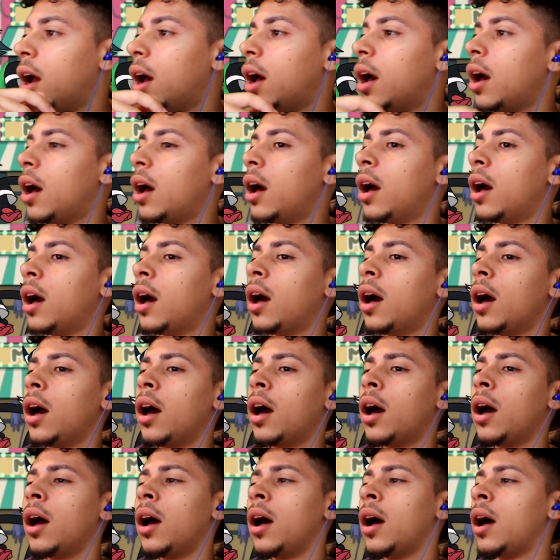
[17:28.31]

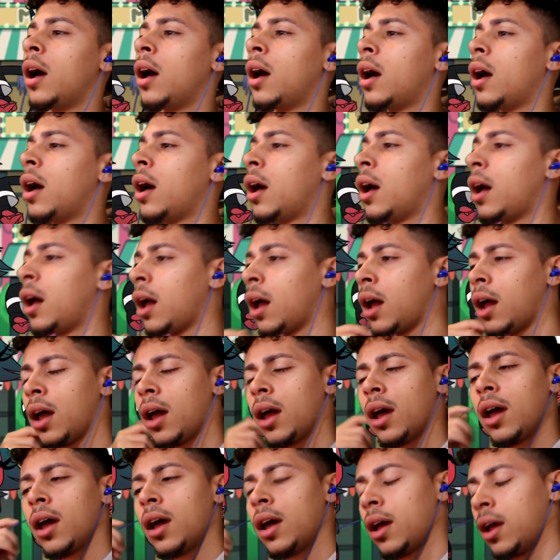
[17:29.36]

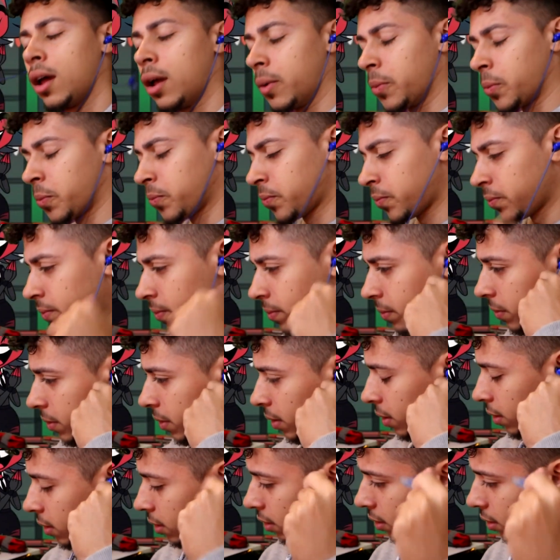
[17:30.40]
Nothing is said.